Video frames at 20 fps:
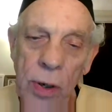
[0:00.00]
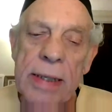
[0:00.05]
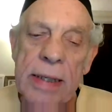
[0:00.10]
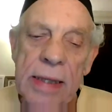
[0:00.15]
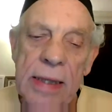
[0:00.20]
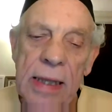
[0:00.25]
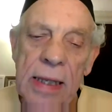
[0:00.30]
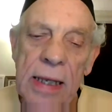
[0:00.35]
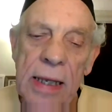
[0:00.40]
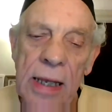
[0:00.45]

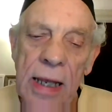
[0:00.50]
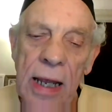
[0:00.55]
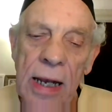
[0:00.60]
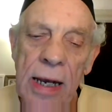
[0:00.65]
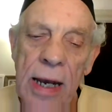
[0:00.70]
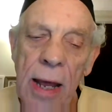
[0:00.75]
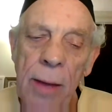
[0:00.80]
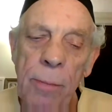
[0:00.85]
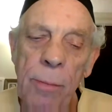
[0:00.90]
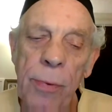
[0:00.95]
but the a
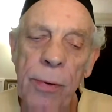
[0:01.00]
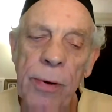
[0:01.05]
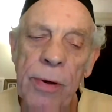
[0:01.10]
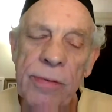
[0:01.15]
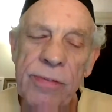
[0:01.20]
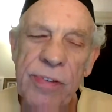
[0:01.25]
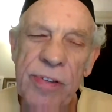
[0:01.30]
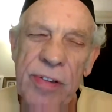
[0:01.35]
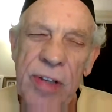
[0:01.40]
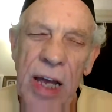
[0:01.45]
number
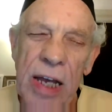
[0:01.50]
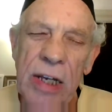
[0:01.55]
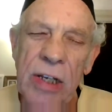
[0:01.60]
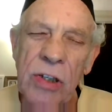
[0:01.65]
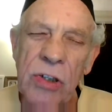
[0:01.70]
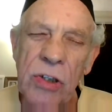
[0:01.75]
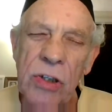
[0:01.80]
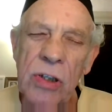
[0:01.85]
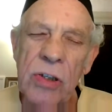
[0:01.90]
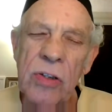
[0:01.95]
of
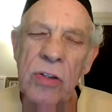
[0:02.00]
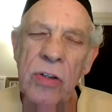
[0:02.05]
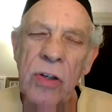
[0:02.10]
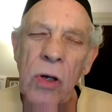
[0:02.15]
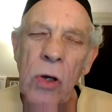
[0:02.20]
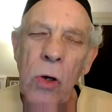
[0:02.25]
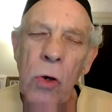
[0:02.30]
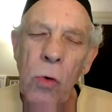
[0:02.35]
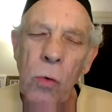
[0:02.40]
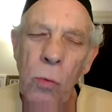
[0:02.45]
sanctions
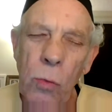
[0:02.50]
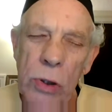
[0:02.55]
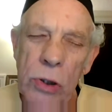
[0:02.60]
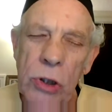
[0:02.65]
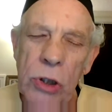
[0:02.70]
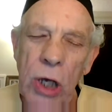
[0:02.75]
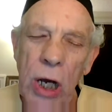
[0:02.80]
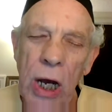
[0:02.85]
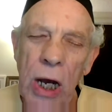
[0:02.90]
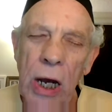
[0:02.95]

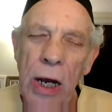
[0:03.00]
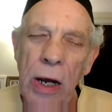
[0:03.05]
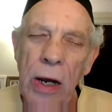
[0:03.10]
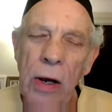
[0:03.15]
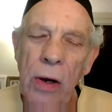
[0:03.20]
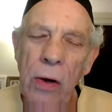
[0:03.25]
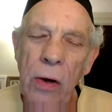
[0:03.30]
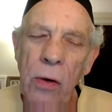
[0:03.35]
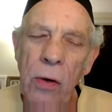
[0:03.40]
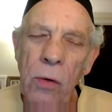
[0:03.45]
which
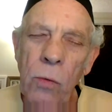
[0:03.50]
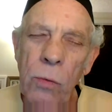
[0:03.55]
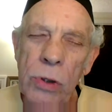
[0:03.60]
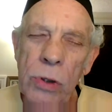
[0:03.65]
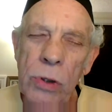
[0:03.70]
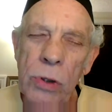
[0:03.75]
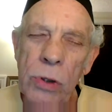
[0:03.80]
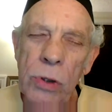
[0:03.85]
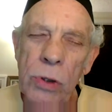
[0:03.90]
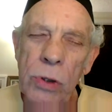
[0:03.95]
are
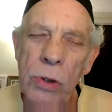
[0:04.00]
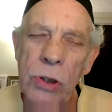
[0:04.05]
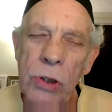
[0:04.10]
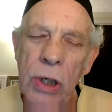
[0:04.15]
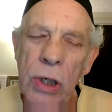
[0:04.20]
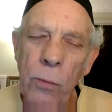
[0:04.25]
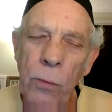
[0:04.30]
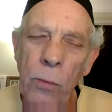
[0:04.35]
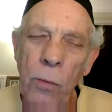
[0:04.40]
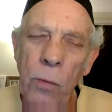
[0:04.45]
which
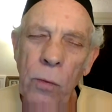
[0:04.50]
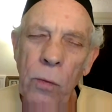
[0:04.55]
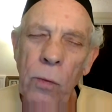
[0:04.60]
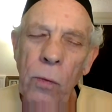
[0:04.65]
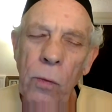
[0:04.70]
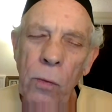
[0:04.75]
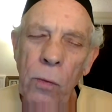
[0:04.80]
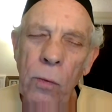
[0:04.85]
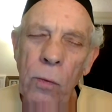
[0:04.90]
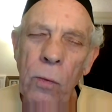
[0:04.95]
are
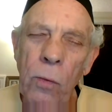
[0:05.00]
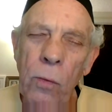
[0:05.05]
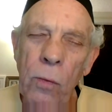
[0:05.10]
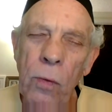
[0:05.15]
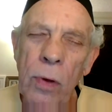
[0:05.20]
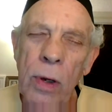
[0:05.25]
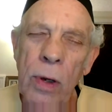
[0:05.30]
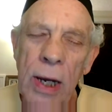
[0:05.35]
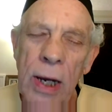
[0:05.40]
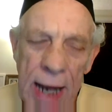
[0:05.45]

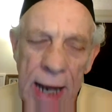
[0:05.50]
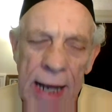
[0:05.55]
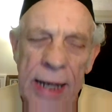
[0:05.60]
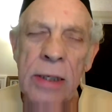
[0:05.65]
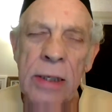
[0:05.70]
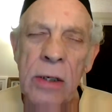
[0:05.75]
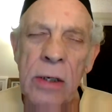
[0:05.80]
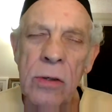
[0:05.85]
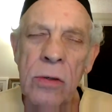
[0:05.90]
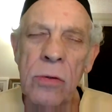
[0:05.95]

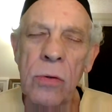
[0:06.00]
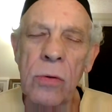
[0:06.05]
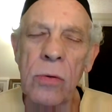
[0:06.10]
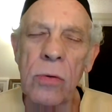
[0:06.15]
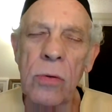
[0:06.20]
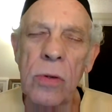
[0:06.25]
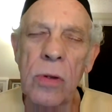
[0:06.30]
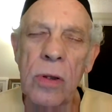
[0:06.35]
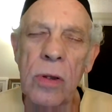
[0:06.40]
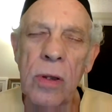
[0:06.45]
connected
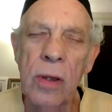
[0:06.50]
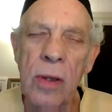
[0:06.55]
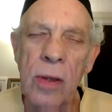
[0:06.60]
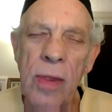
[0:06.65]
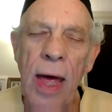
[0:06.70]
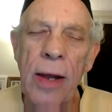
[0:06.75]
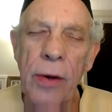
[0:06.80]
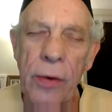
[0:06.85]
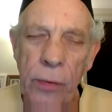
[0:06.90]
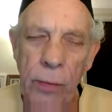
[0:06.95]
to
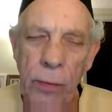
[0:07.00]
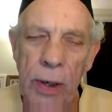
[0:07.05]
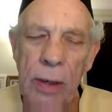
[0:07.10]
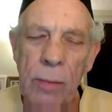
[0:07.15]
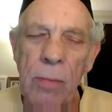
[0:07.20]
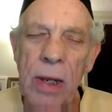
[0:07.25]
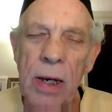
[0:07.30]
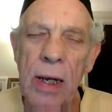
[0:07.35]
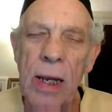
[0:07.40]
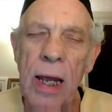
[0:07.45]
that
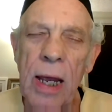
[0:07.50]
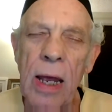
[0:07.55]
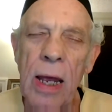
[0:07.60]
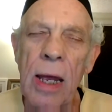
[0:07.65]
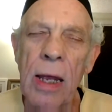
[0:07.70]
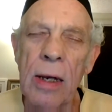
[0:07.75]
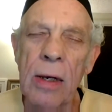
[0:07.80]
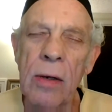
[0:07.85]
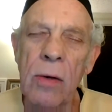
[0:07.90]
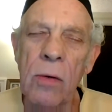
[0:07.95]
agreement
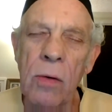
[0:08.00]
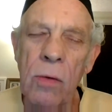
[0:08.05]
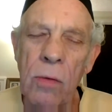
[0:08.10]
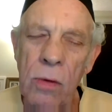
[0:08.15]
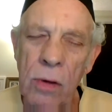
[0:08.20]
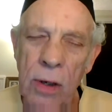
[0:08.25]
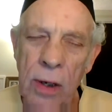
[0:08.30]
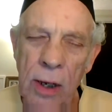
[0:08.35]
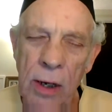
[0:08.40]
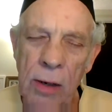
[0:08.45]
and
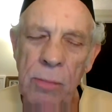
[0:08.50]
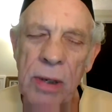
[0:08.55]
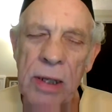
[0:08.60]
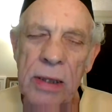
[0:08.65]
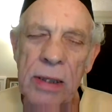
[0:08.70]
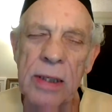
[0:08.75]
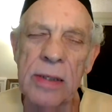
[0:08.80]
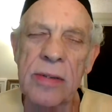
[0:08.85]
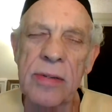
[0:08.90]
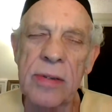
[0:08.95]
can be
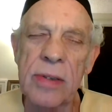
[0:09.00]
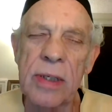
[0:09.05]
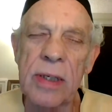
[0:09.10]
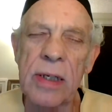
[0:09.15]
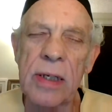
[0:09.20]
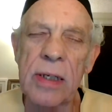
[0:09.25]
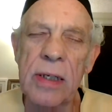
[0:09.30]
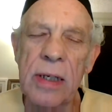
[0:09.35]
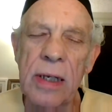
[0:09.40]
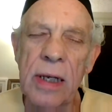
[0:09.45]

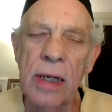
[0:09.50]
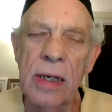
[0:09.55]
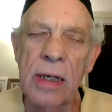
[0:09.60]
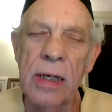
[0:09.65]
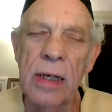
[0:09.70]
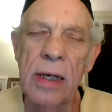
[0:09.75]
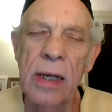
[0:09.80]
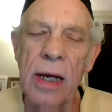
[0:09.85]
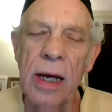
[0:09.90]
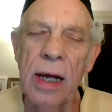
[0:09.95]
listed
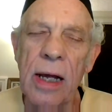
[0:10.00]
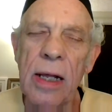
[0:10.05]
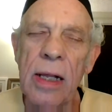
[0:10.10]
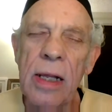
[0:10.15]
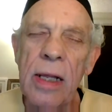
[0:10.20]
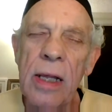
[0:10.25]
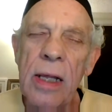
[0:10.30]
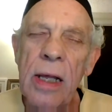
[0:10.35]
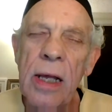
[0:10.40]
and uh,